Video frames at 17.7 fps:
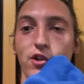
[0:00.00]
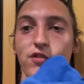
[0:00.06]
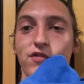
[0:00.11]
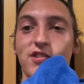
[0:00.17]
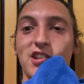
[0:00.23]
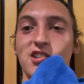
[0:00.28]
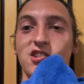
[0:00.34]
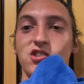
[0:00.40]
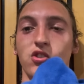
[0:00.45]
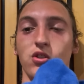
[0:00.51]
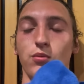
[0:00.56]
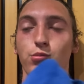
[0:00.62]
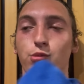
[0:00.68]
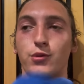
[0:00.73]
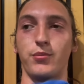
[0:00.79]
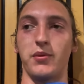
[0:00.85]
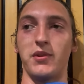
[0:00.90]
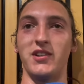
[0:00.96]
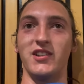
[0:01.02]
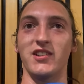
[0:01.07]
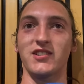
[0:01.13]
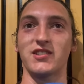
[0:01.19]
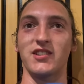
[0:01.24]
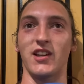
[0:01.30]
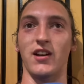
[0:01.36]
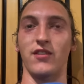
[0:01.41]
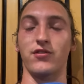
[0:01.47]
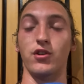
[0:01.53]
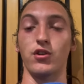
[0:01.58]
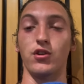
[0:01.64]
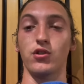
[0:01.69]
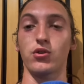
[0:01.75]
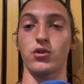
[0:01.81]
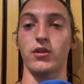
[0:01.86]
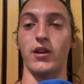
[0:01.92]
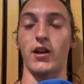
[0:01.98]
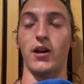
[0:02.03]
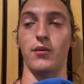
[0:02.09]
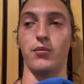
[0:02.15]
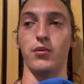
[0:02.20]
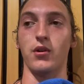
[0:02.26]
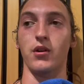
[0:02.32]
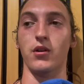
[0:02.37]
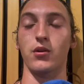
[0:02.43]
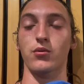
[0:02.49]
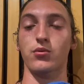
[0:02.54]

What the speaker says: if that's normal to be dizzy after doing that, but.